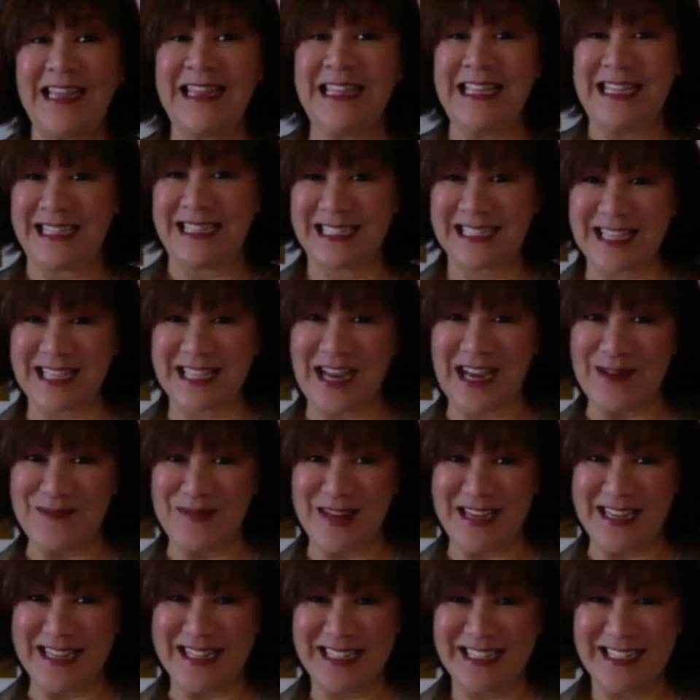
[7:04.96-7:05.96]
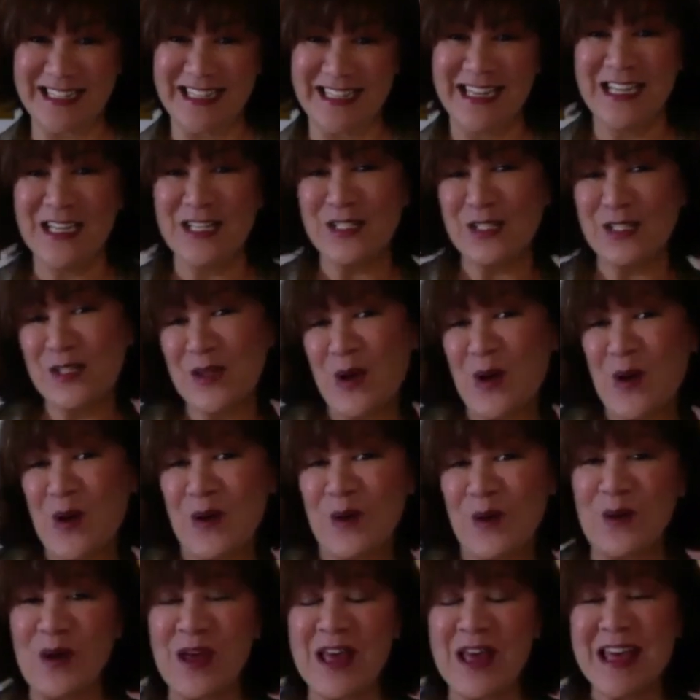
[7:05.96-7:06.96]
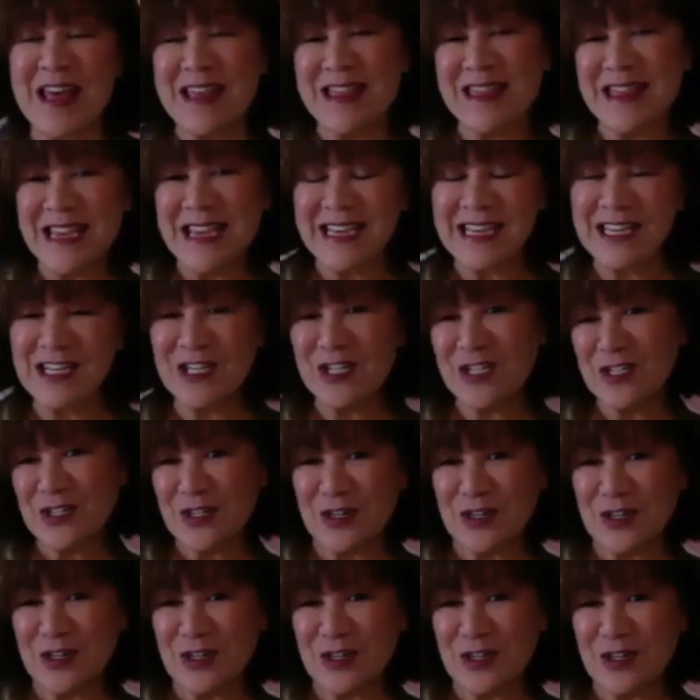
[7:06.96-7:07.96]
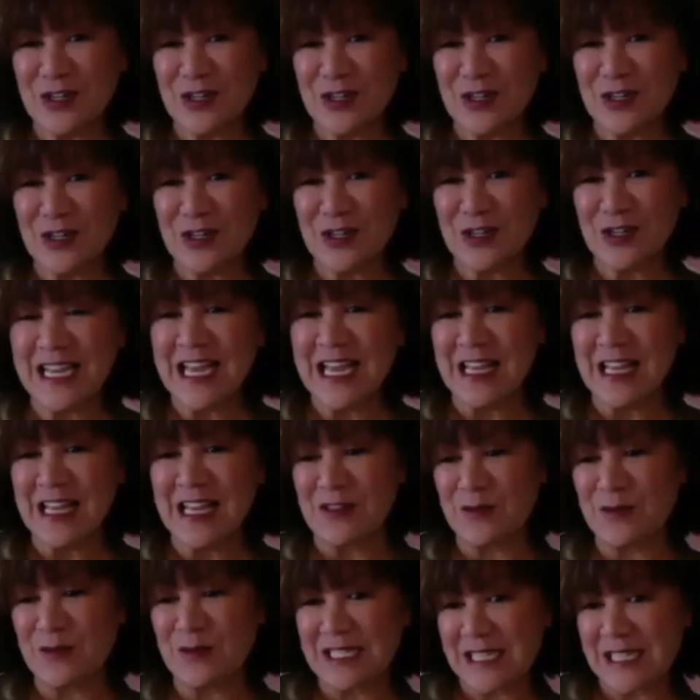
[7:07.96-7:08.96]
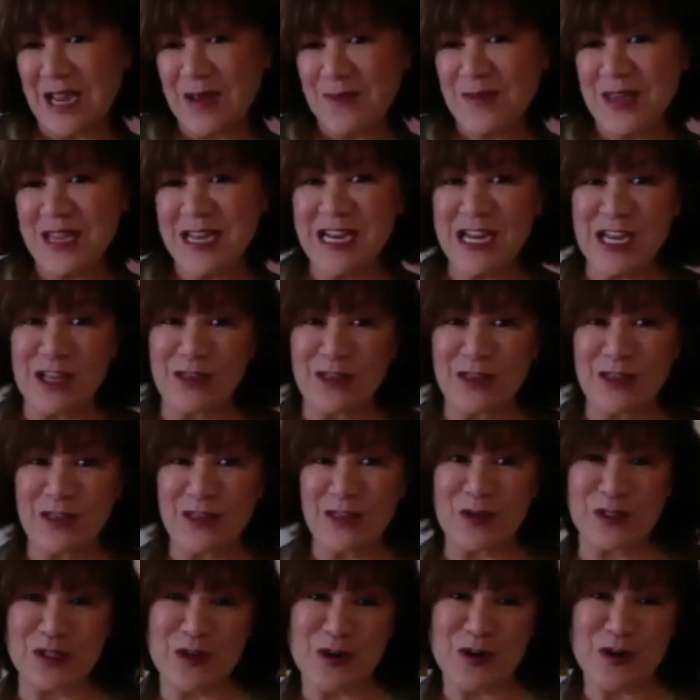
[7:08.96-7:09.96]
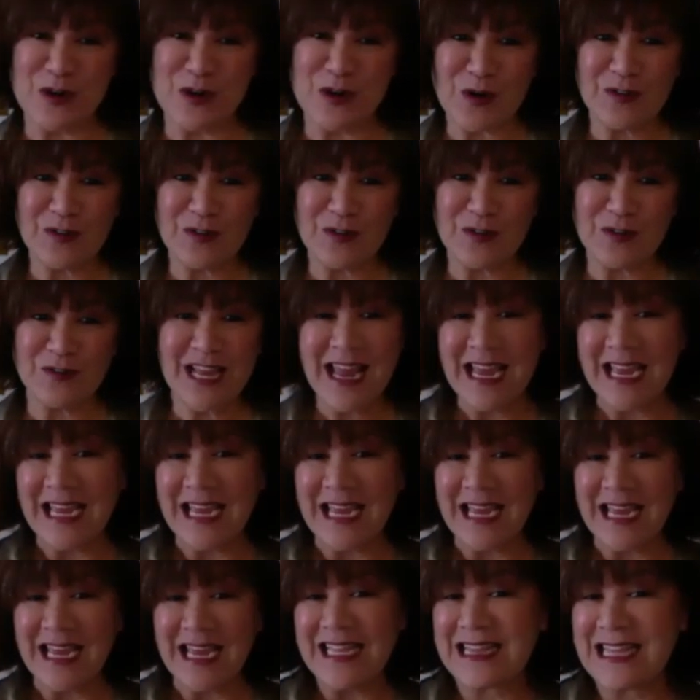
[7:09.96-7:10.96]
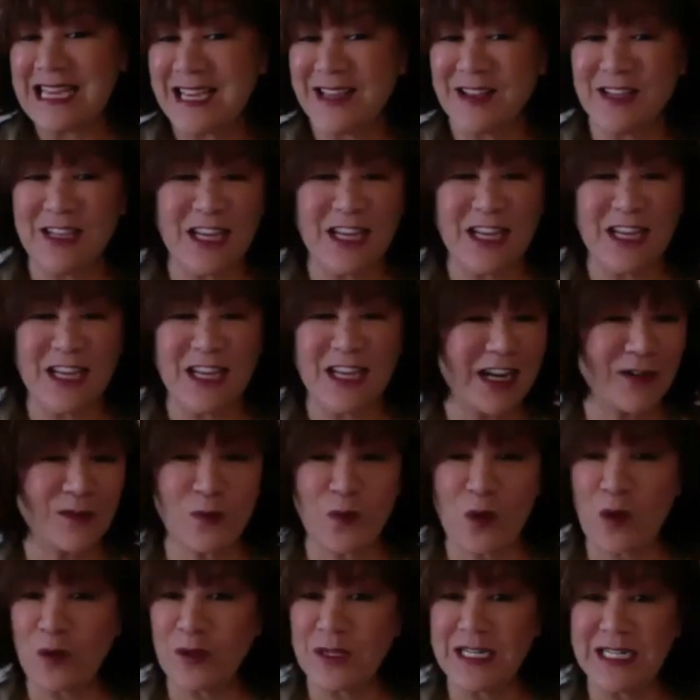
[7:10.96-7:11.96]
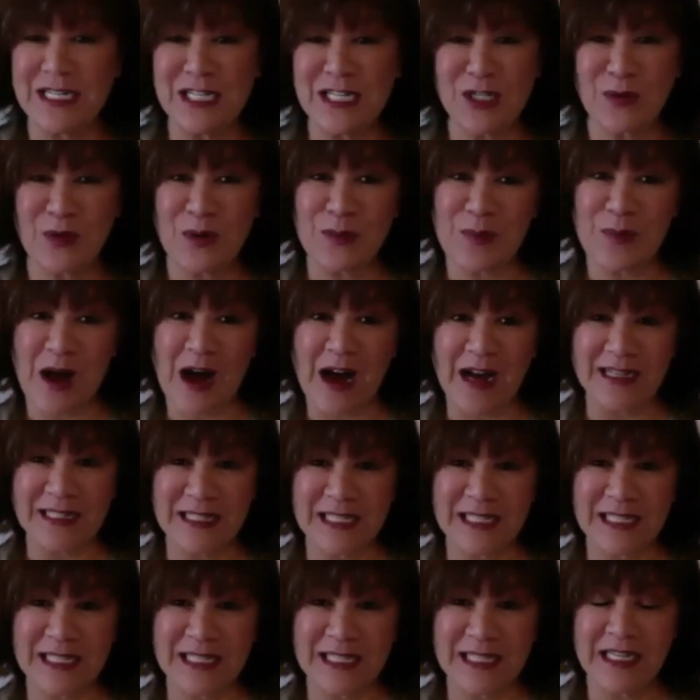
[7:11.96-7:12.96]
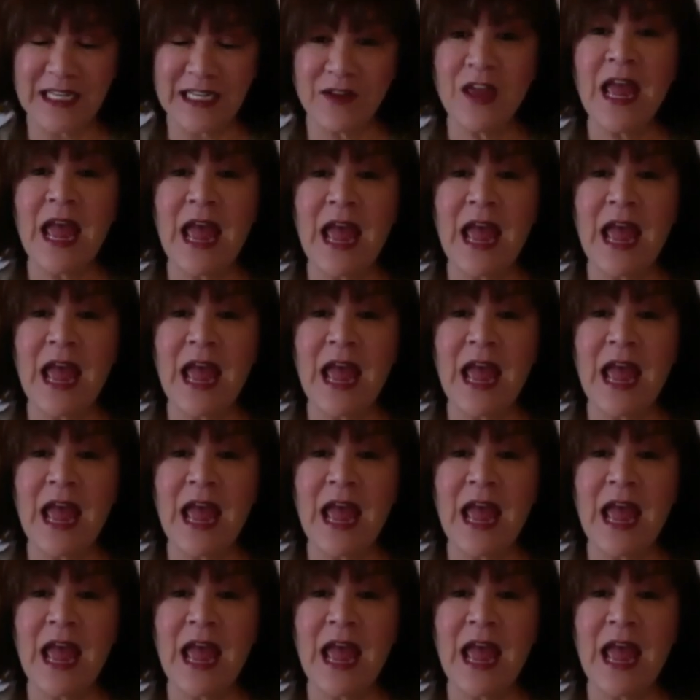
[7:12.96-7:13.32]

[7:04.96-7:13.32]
in the excitement. So think in terms, there's excitement, there's nerves, think it, you got to roll it into a positive,